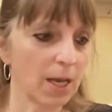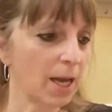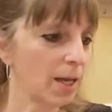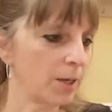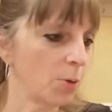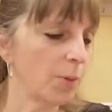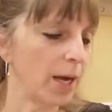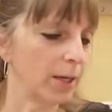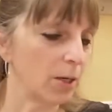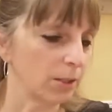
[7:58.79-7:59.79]
Nope,
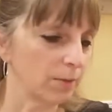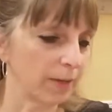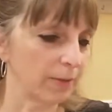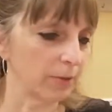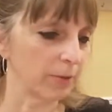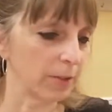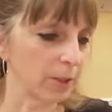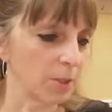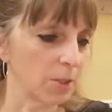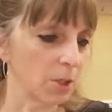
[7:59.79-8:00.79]
I called it 5 Little
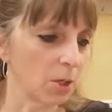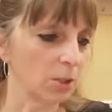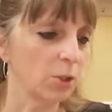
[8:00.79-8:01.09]
Raindrops. It's called